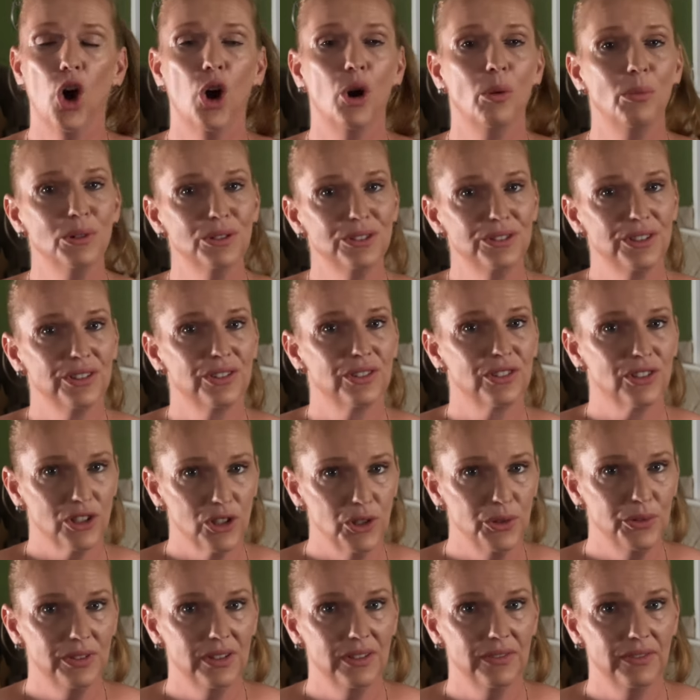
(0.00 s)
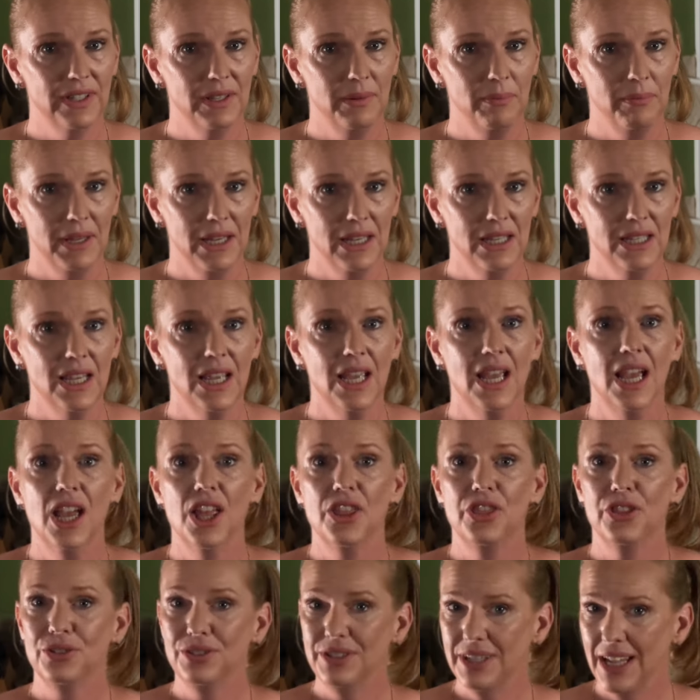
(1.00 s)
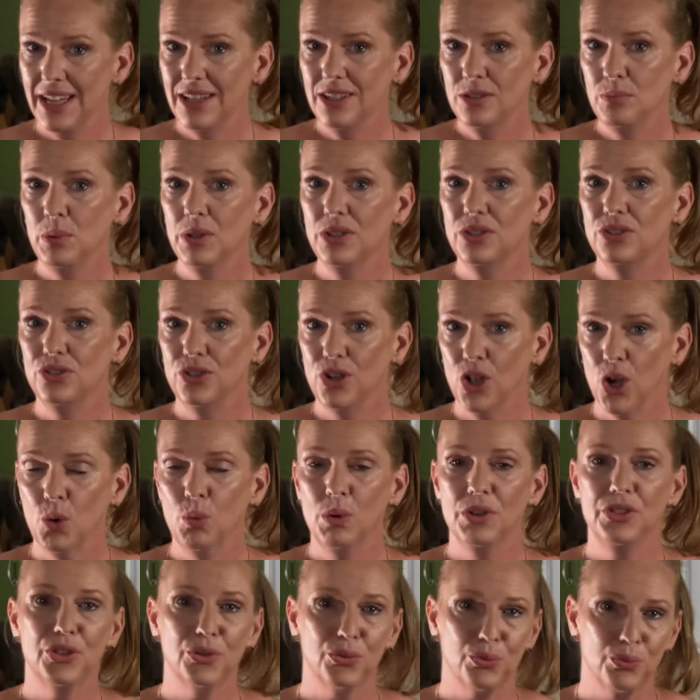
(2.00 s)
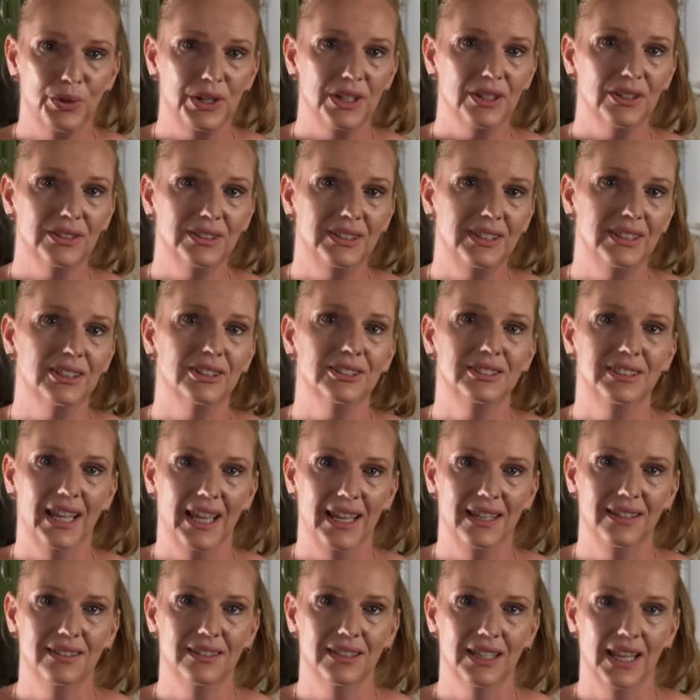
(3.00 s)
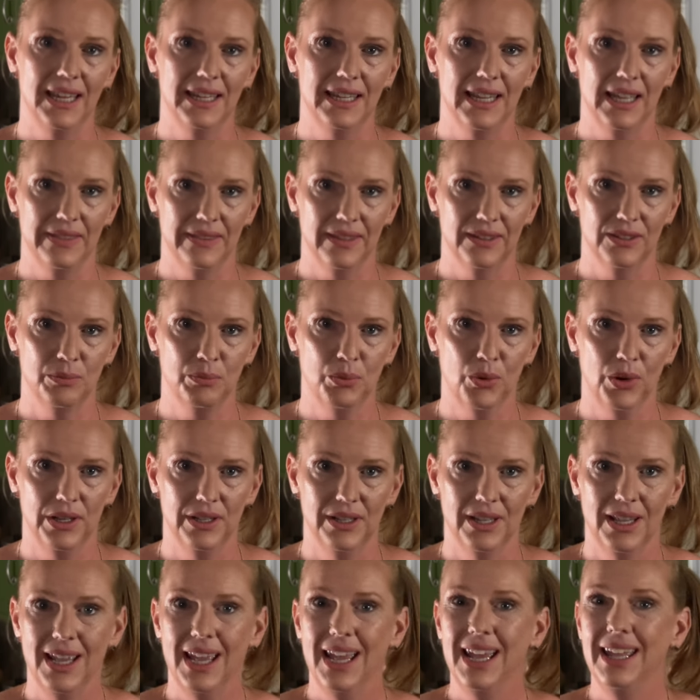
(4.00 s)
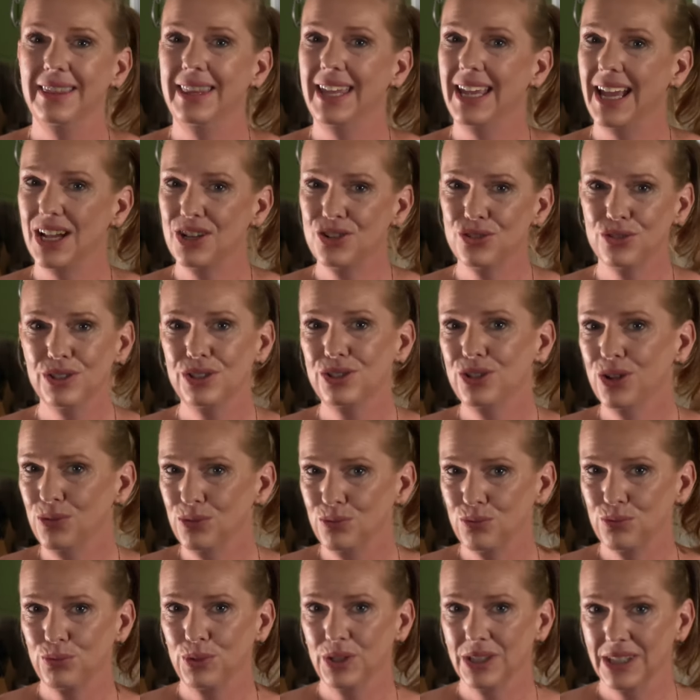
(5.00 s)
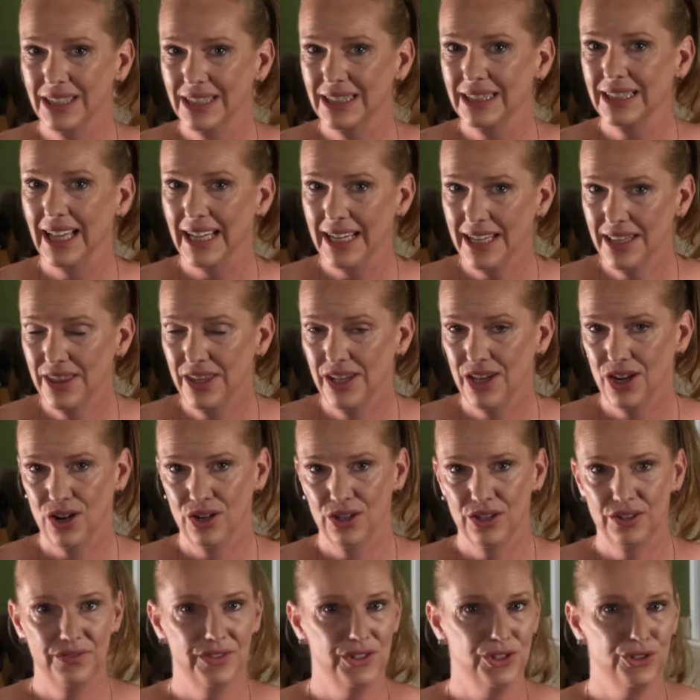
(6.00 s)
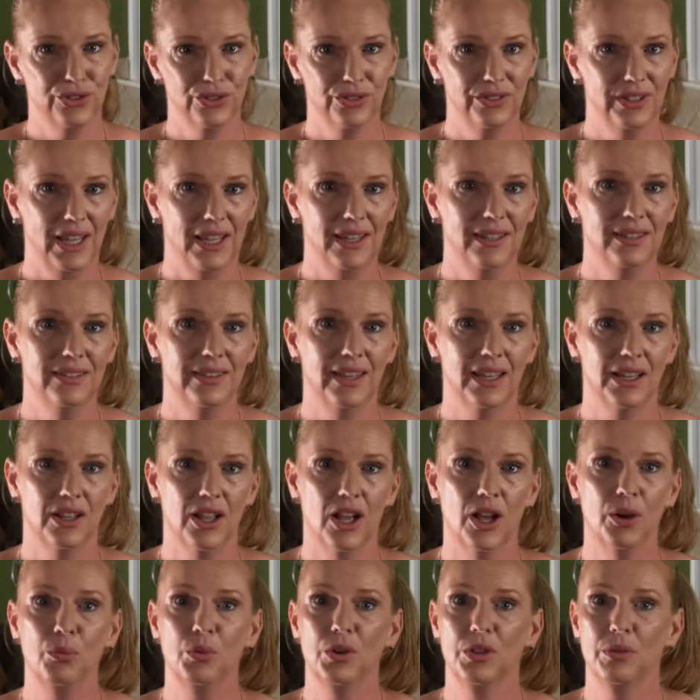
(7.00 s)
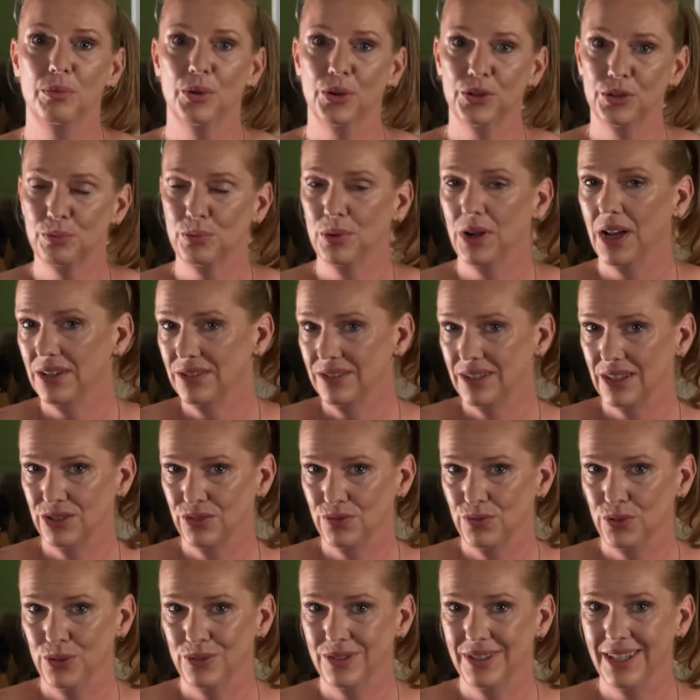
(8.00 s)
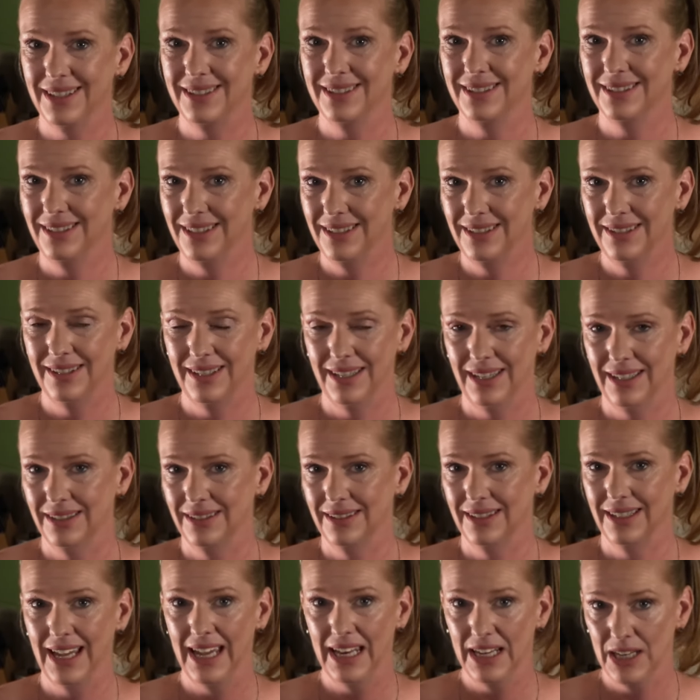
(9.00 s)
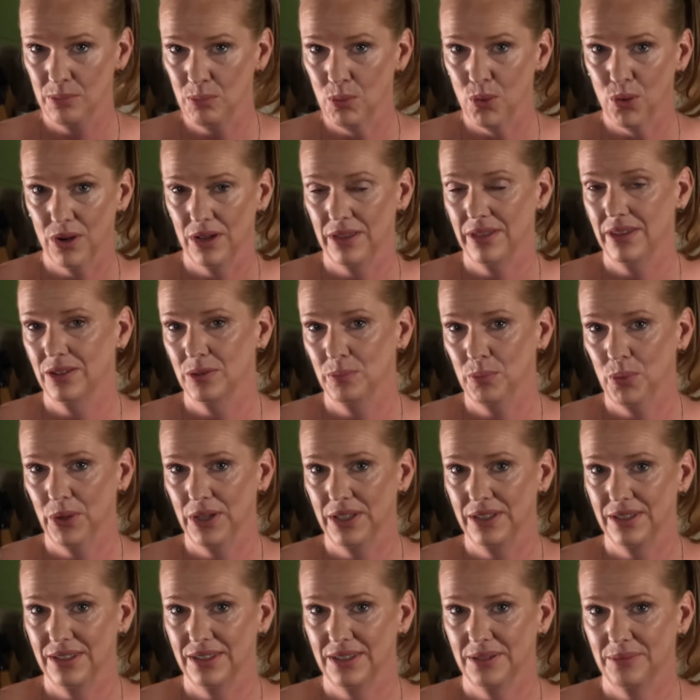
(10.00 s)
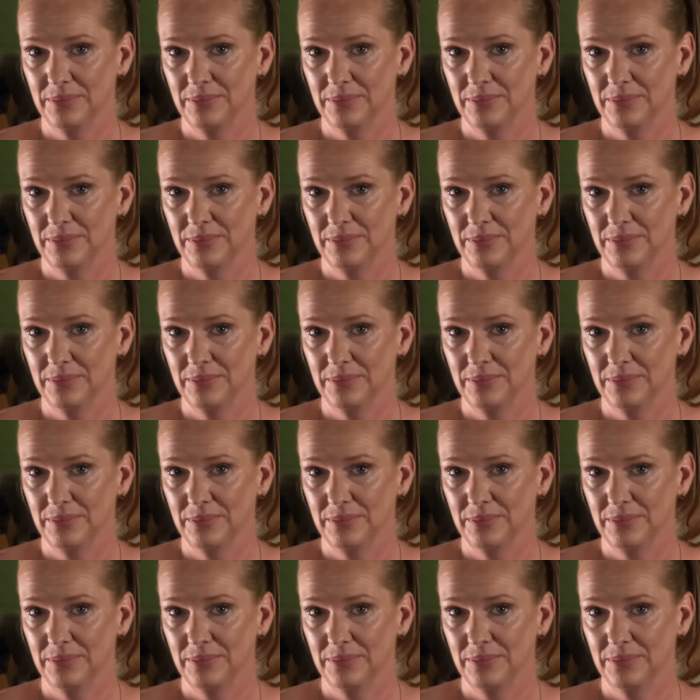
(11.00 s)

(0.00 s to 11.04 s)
almost exclusively meat, their taste buds know what the real deal tastes like at this point. They actually don't really like the artificial tastes that come with most processed foods and seasonings anymore at this point.